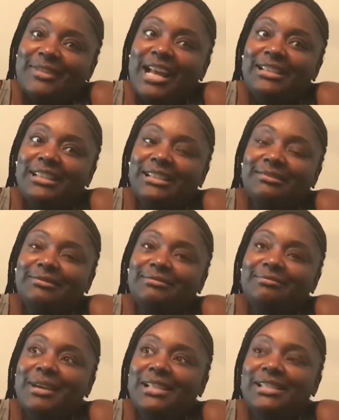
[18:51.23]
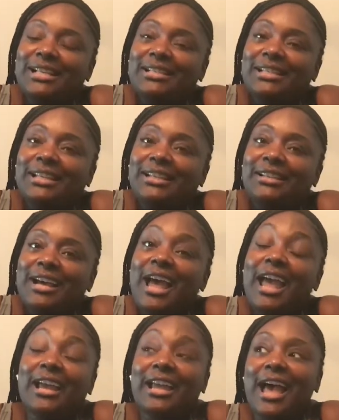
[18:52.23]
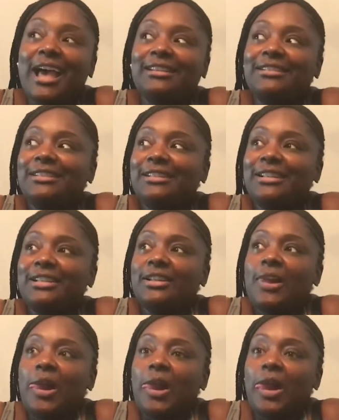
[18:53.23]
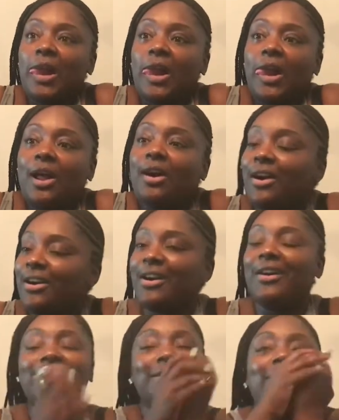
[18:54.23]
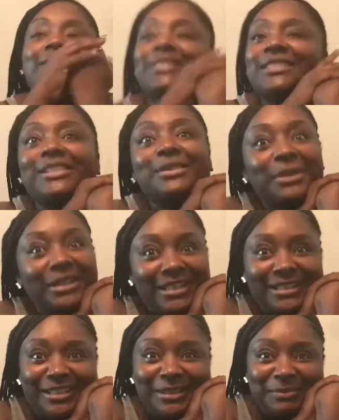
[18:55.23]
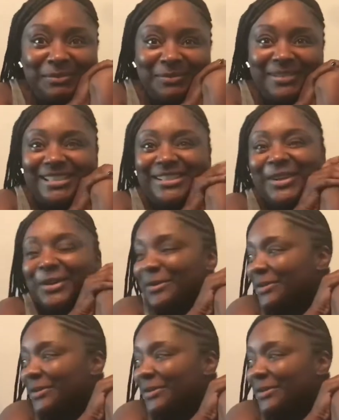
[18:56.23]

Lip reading: I didn't. My son did. I had got... Oh, gosh, Tasha, this story get deep. So,